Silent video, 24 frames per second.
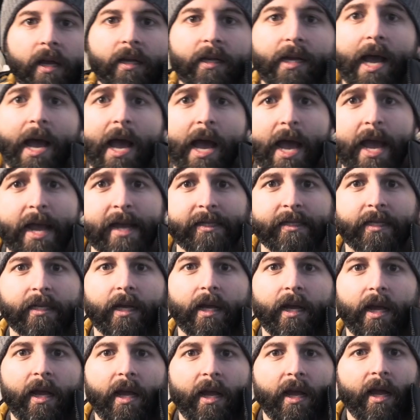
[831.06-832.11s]
Guys,
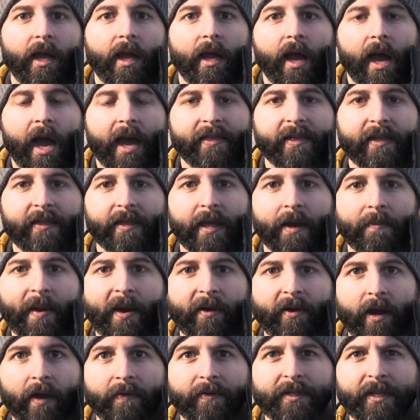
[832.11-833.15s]
I think that about
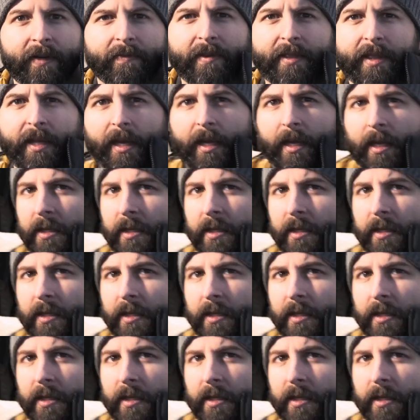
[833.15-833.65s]
covers everything.